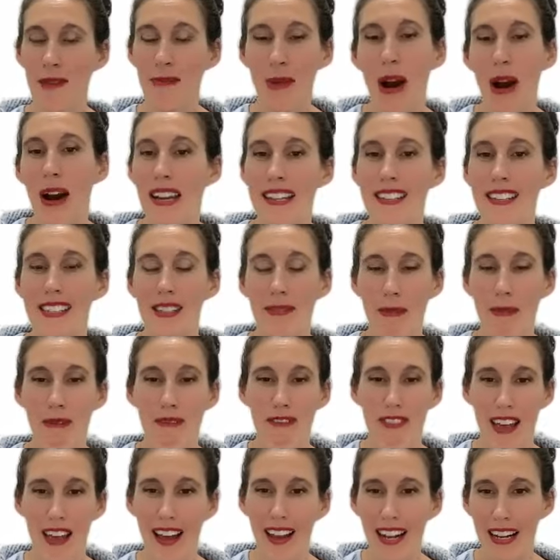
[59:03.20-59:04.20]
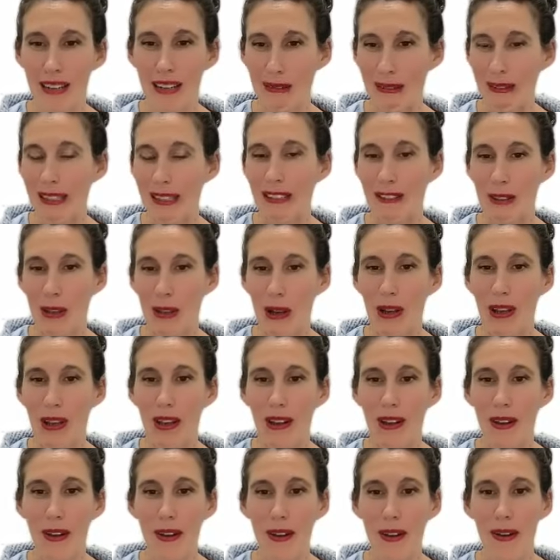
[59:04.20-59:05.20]
and they embody some of that, I really
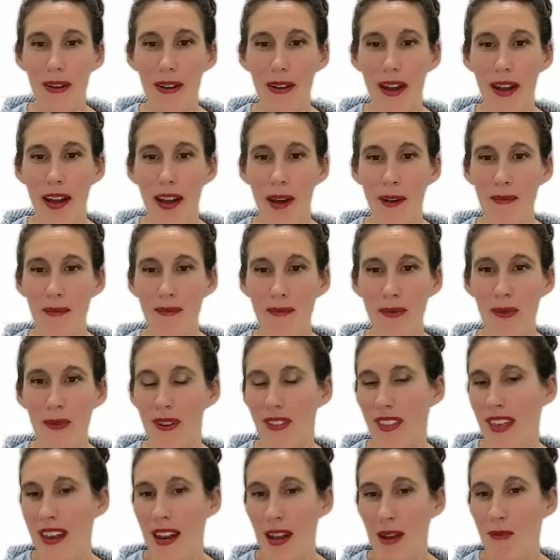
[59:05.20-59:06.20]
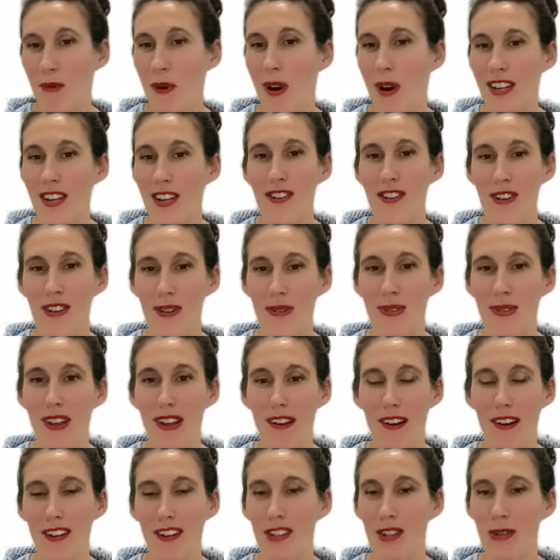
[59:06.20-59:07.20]
look um, for that. I want to
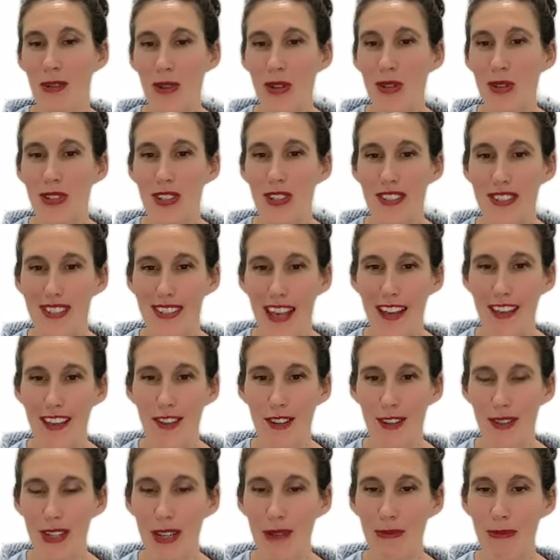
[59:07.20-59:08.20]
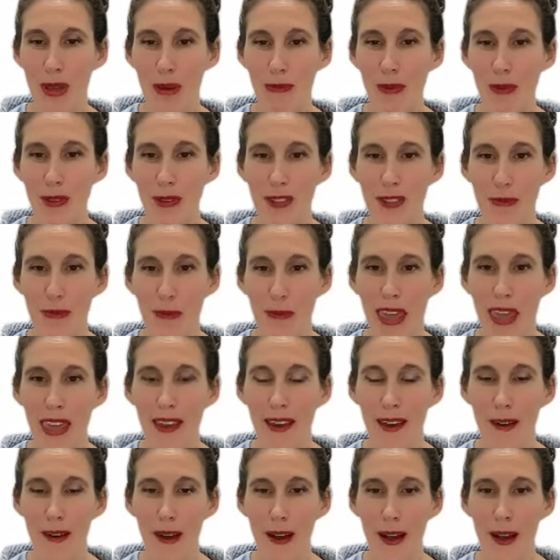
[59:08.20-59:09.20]
know the contributions that you're going to be able to
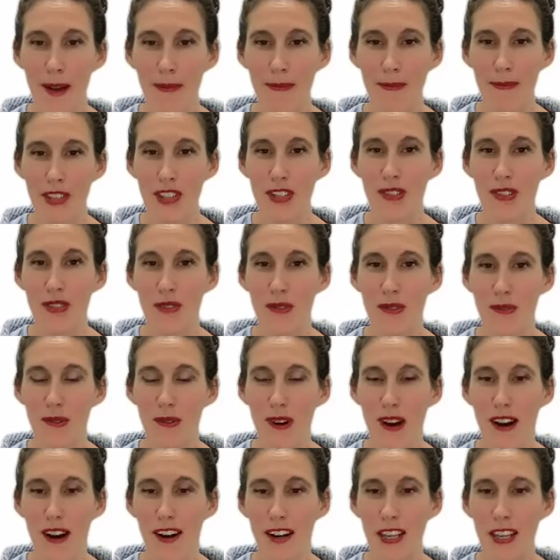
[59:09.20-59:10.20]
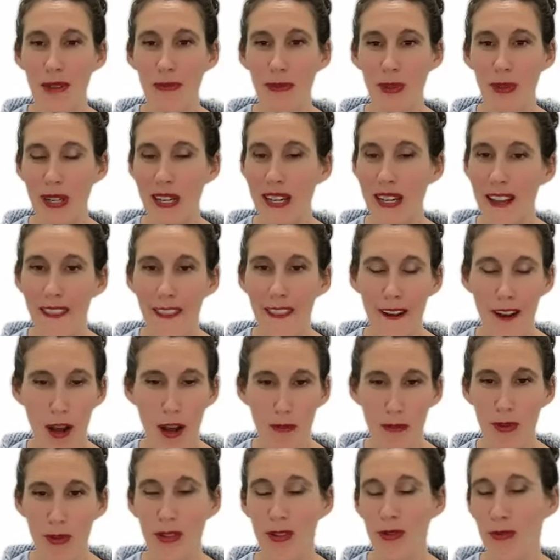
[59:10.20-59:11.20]
make um, to our community, the
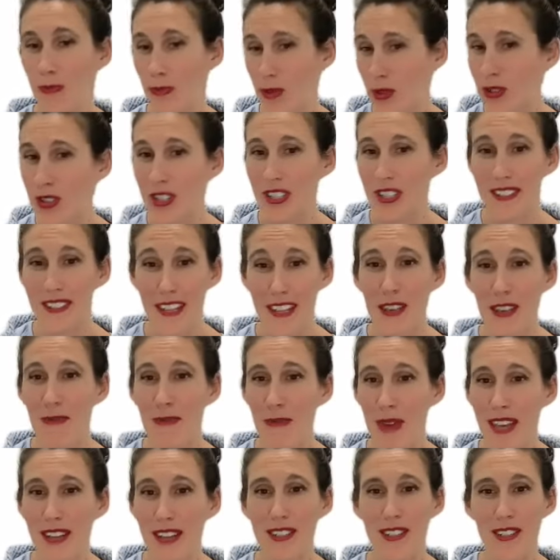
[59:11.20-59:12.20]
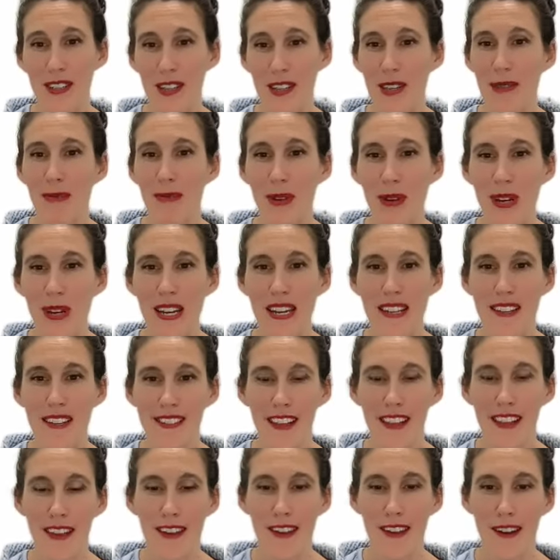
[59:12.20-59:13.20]
contributions that you make to the
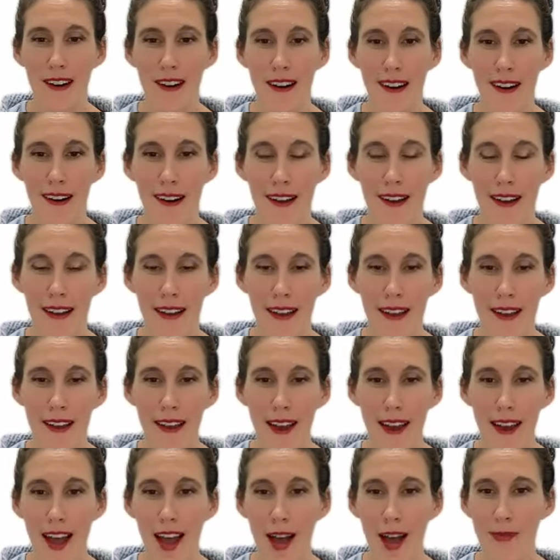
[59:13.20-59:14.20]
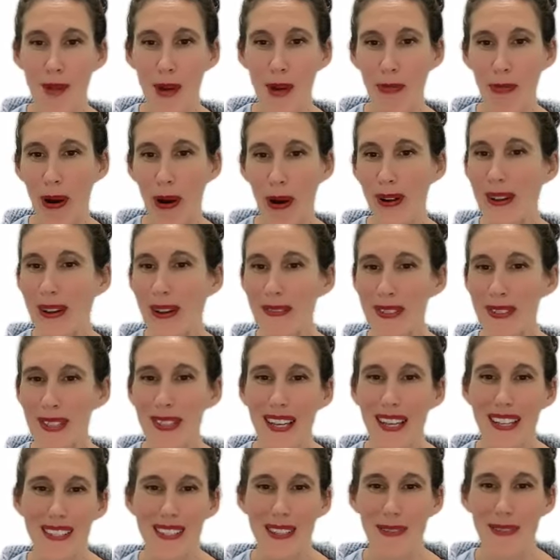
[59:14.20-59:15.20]
communities that you're um, a part of.
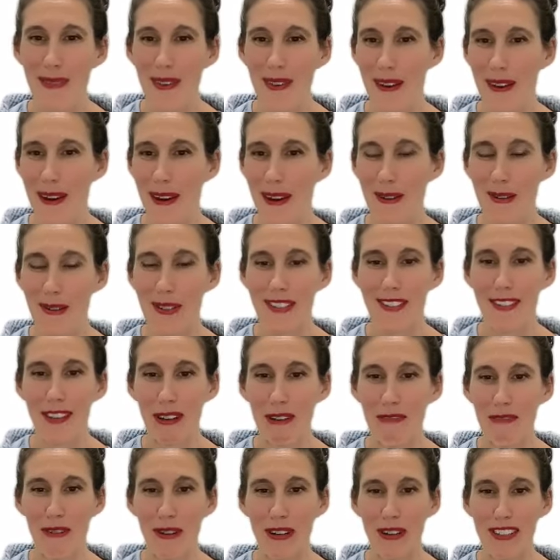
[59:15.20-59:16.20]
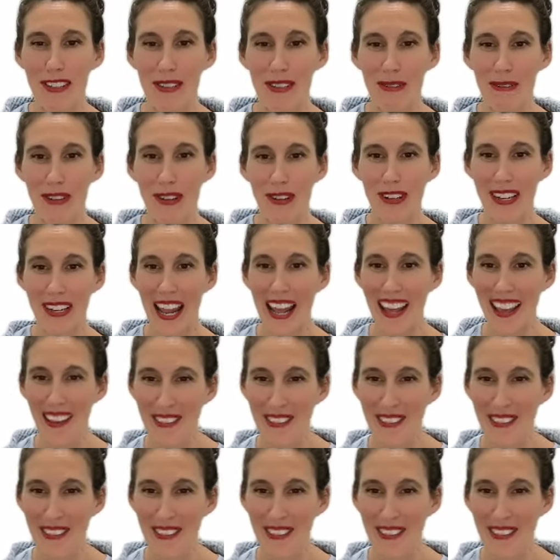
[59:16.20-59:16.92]
So that's something I always look for. So if you're gonna